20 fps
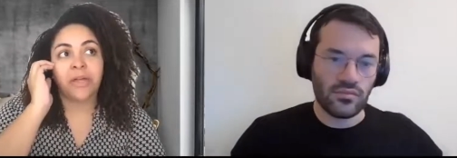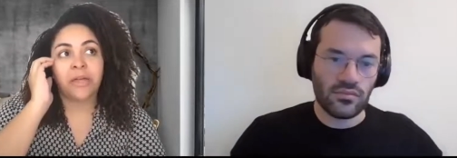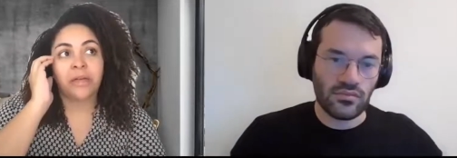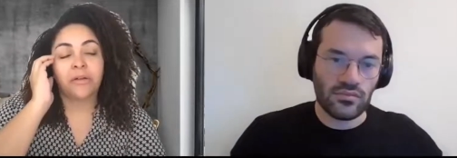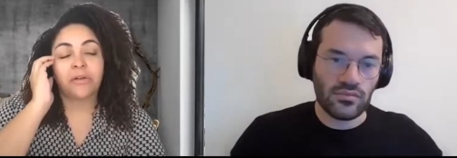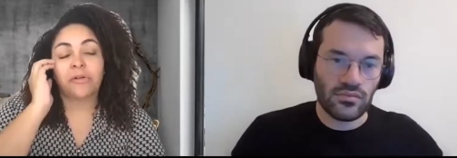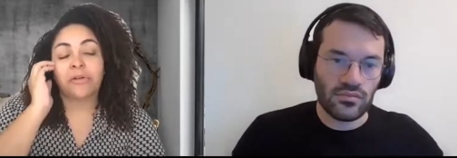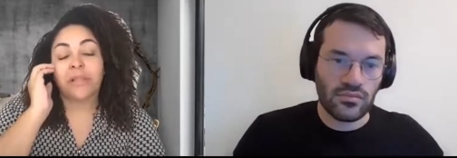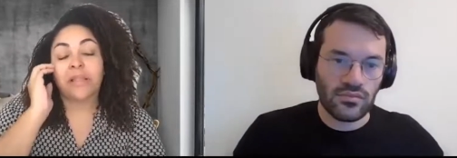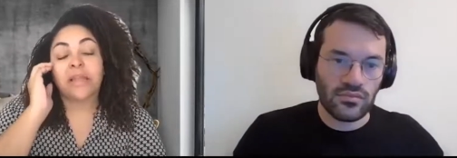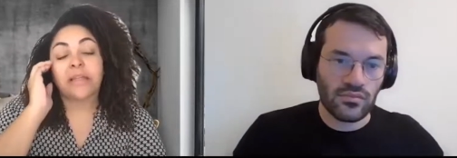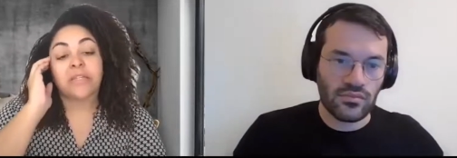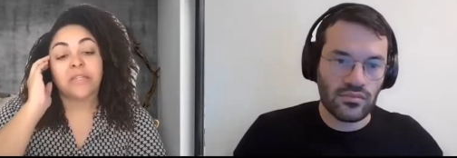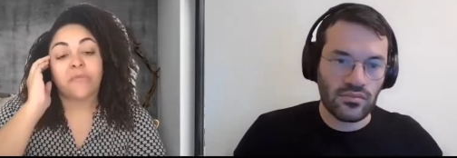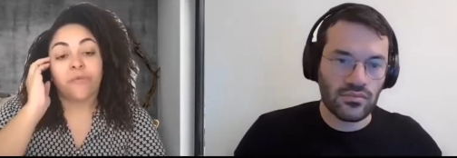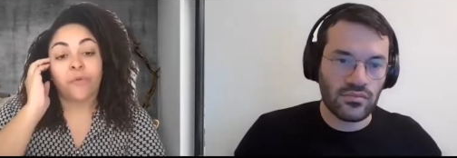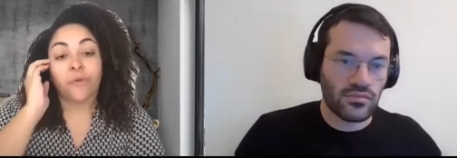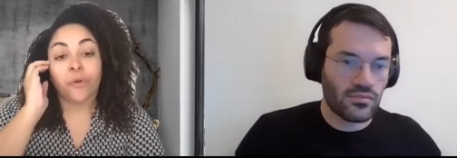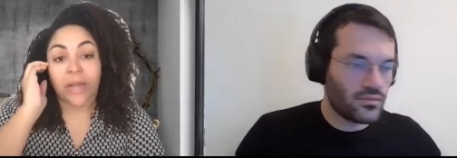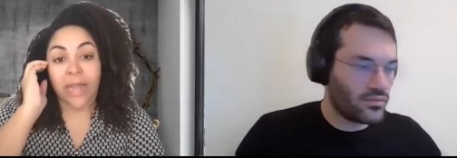Speaker 1: or like
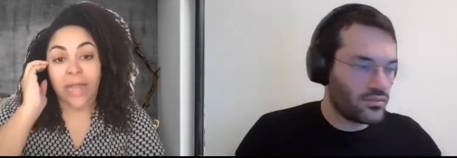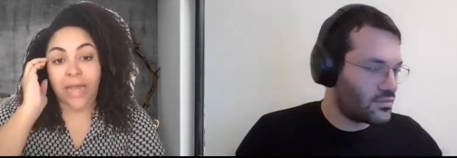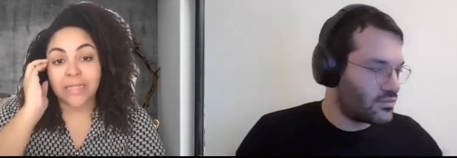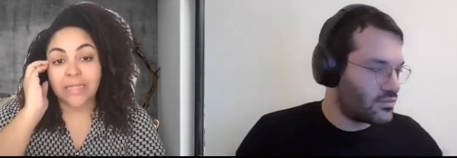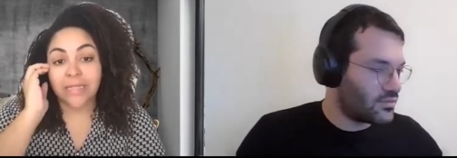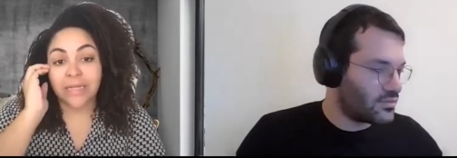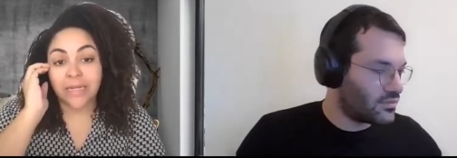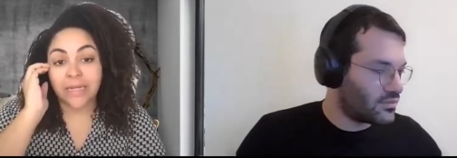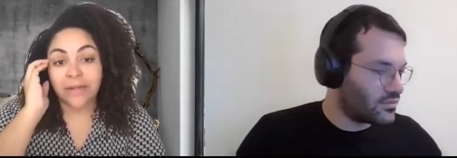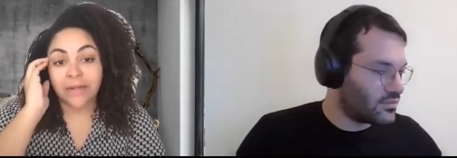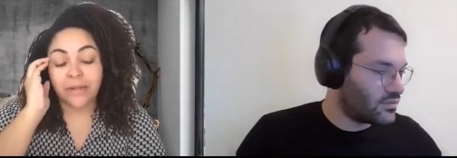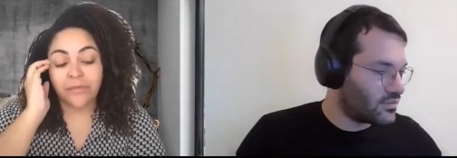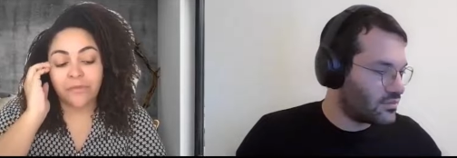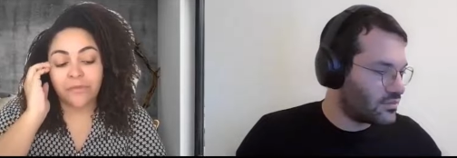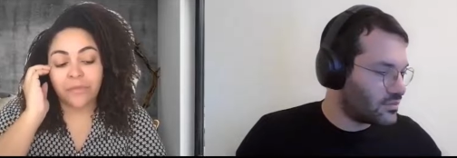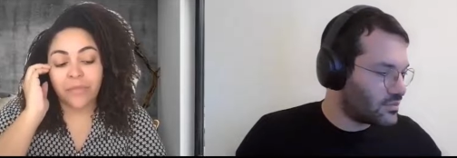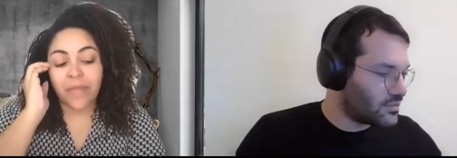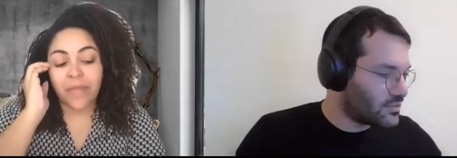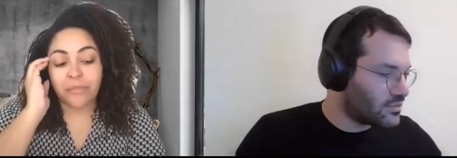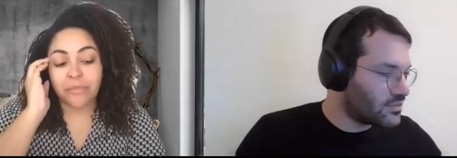forecasting from
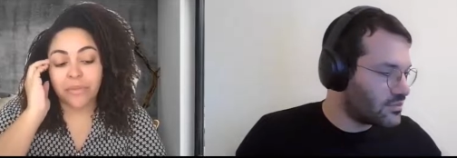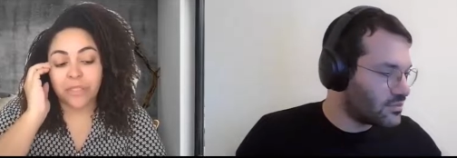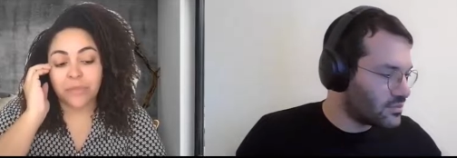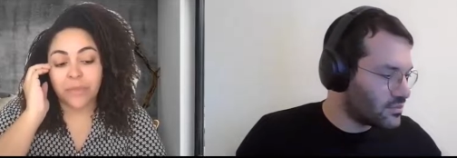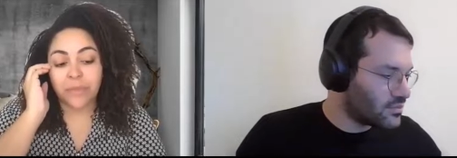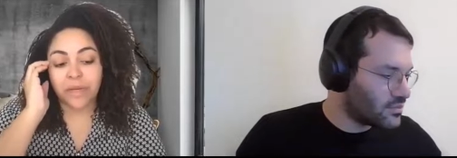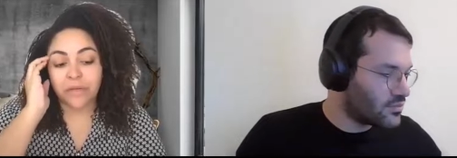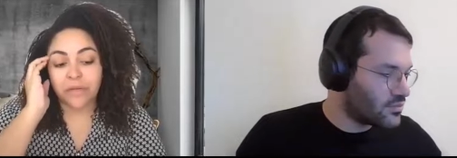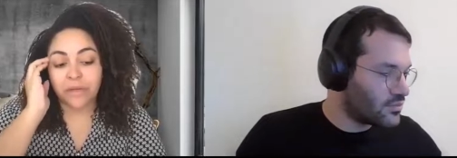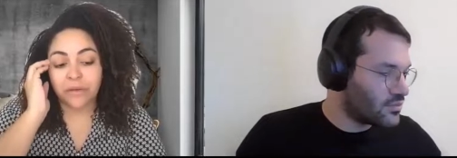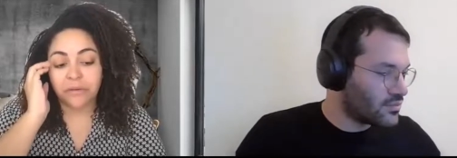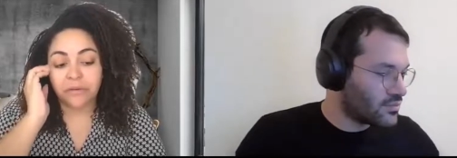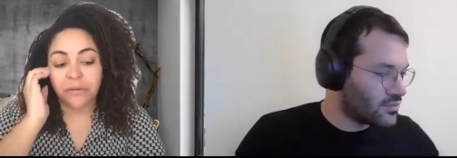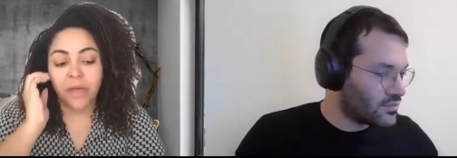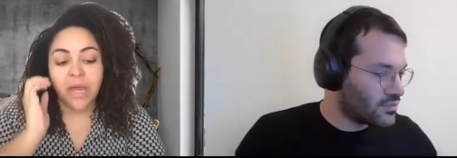that perspective,